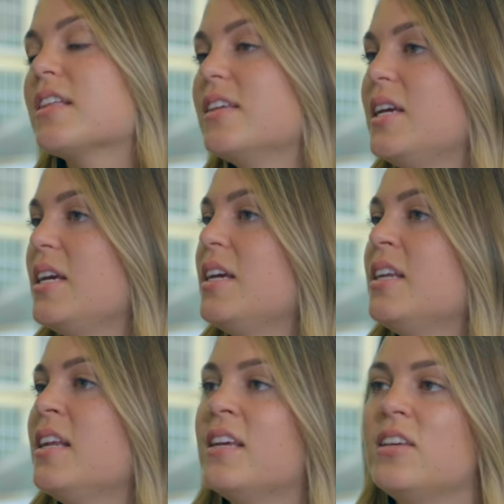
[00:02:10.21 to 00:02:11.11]

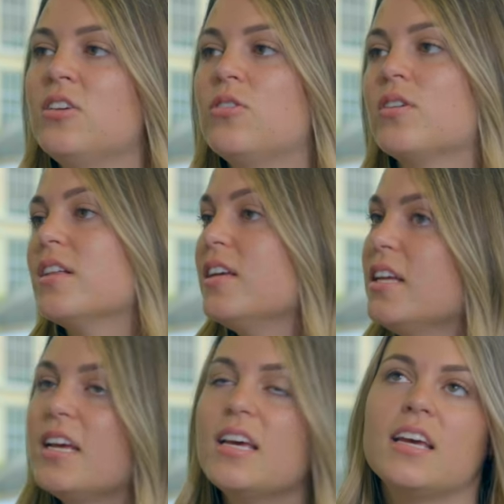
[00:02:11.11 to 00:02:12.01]
clean you could clean
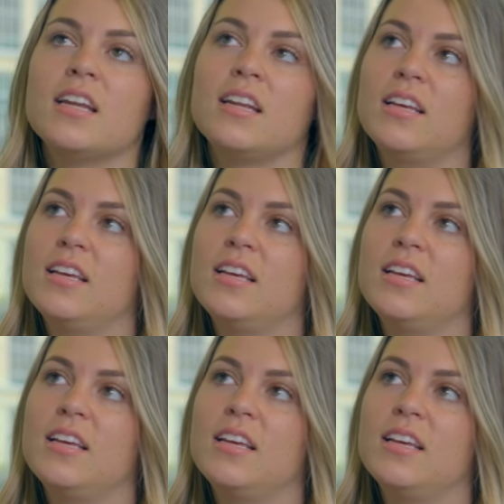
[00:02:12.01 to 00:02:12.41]
it